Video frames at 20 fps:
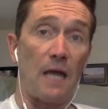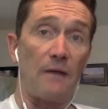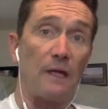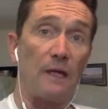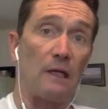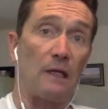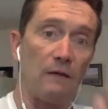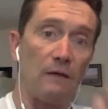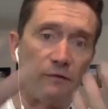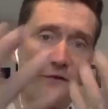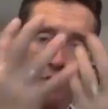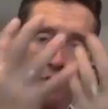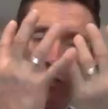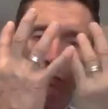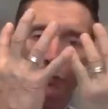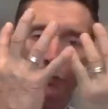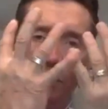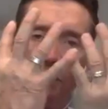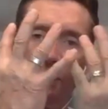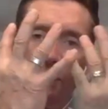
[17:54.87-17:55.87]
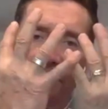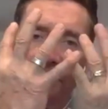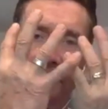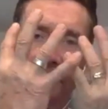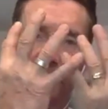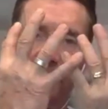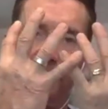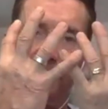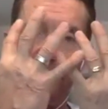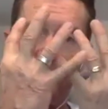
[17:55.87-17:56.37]
live so
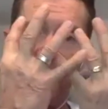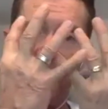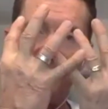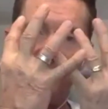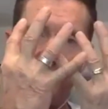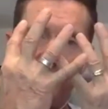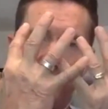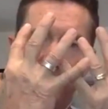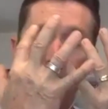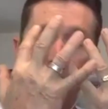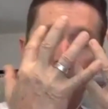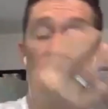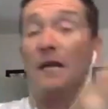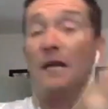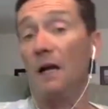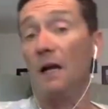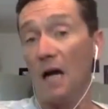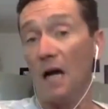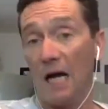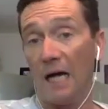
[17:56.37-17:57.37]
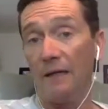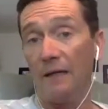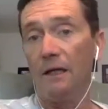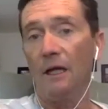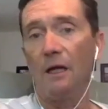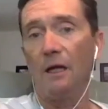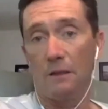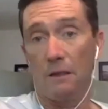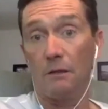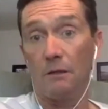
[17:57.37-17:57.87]
beautifully in the present. Thank God,
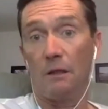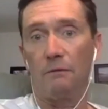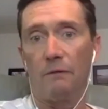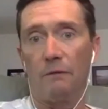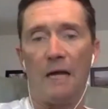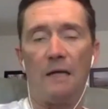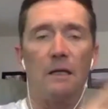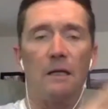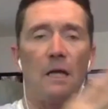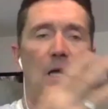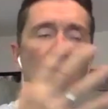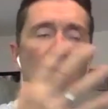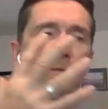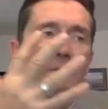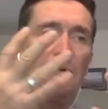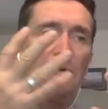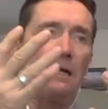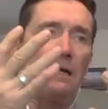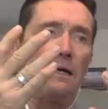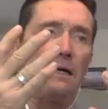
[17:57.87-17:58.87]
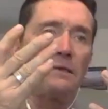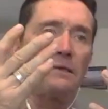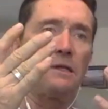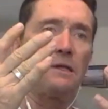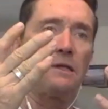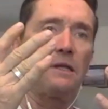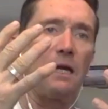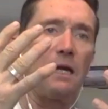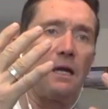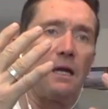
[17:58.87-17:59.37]
Dodie, right? Because
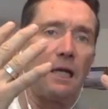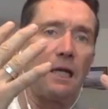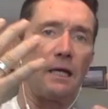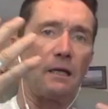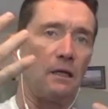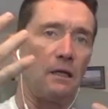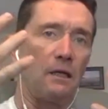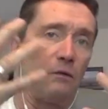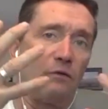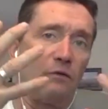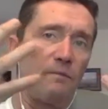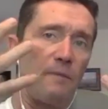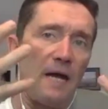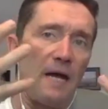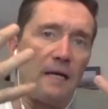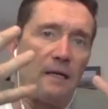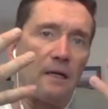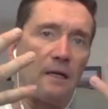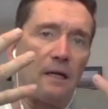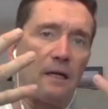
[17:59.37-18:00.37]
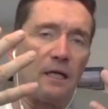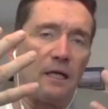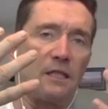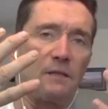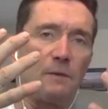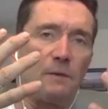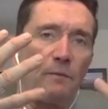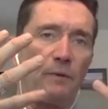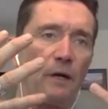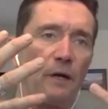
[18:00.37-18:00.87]
they, like, you know, with my
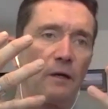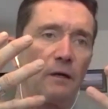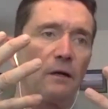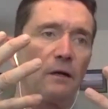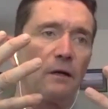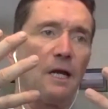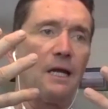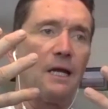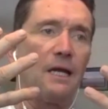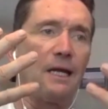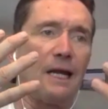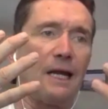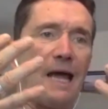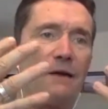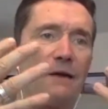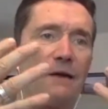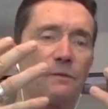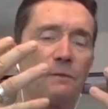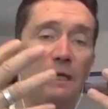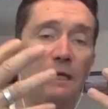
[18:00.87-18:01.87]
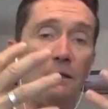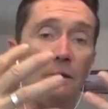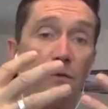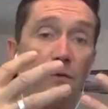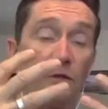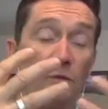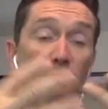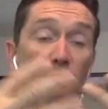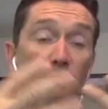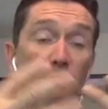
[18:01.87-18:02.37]
intimate partner, allows me to
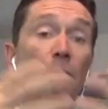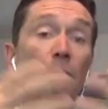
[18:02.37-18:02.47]
be